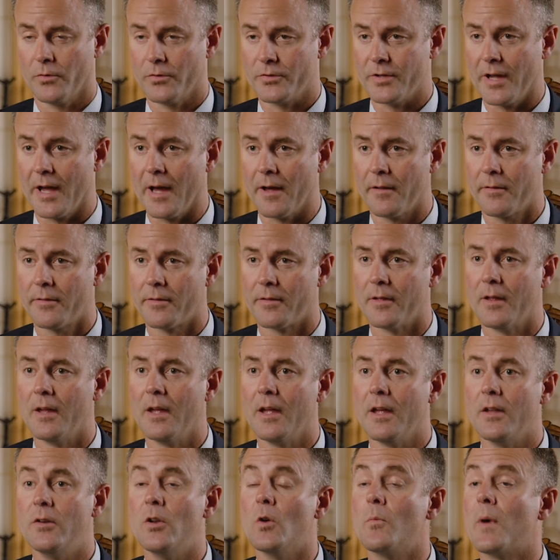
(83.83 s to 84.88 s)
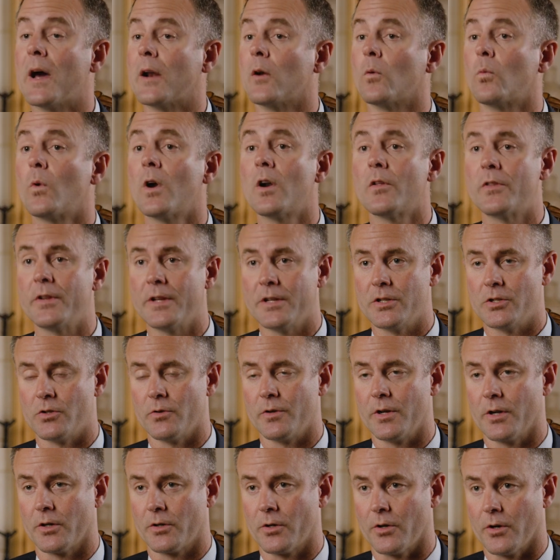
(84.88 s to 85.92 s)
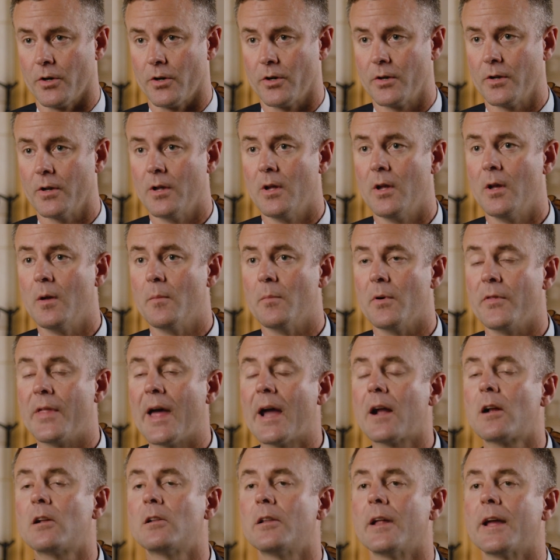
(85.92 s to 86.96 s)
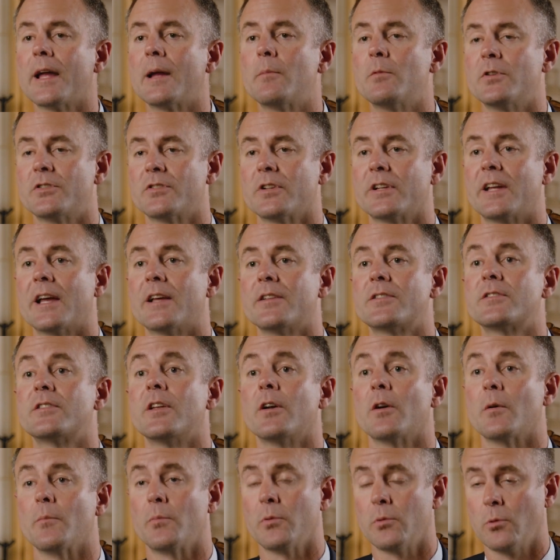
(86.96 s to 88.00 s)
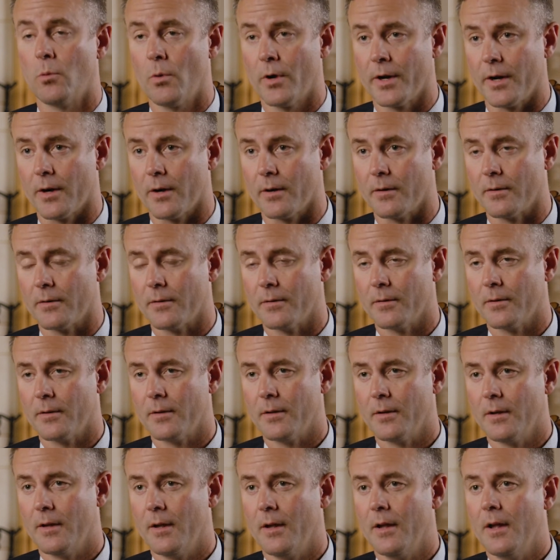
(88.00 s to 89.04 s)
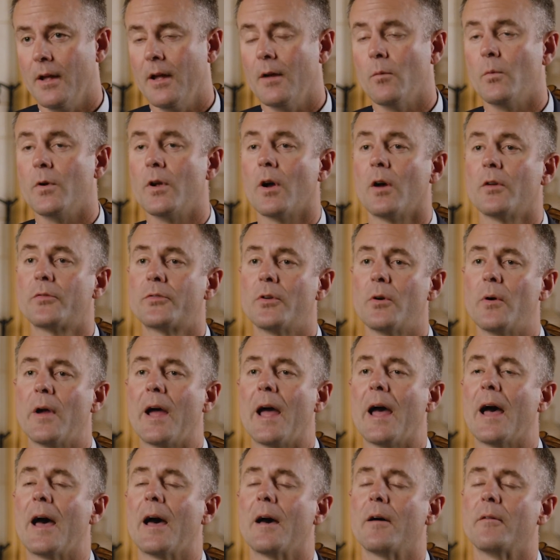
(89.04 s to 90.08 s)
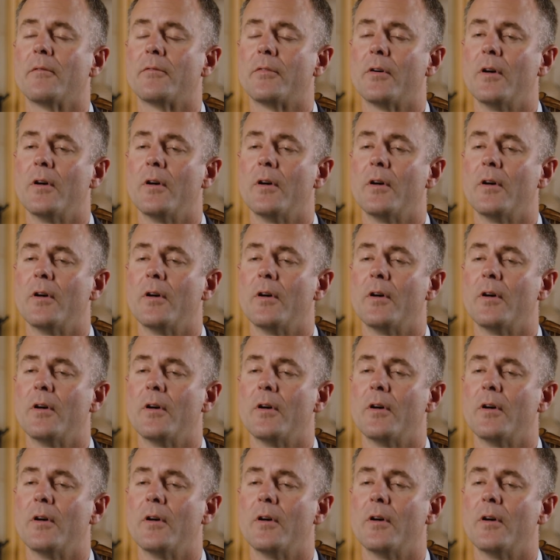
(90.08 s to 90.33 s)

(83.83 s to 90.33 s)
death, no matter where the injury occurred, but that claim was against their employer. We also have